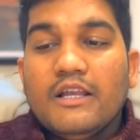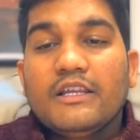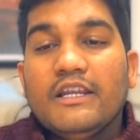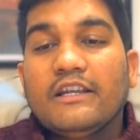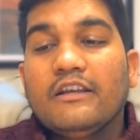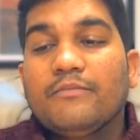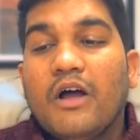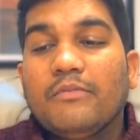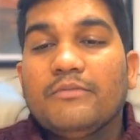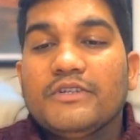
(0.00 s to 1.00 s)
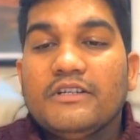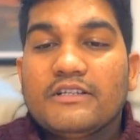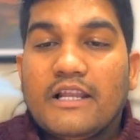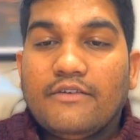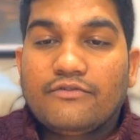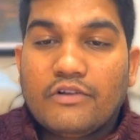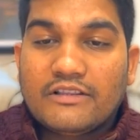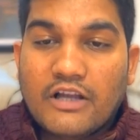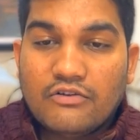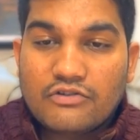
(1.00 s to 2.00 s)
creating problems in his life.
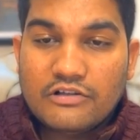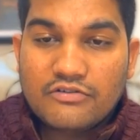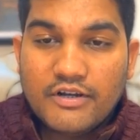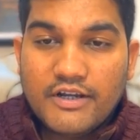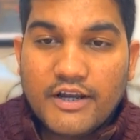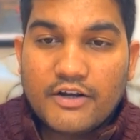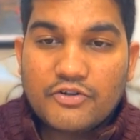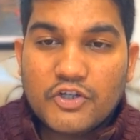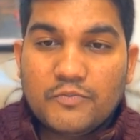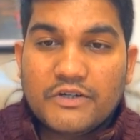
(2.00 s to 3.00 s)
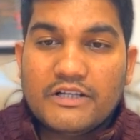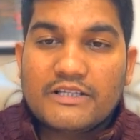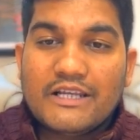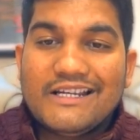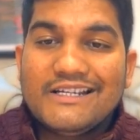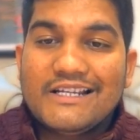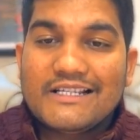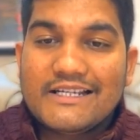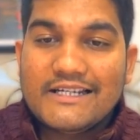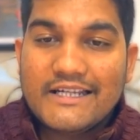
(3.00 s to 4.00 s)
twelfth house also indicates hospitals, and it
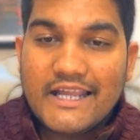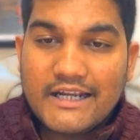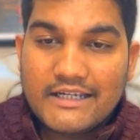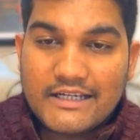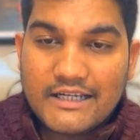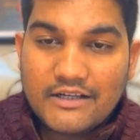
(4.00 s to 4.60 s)
does indicate,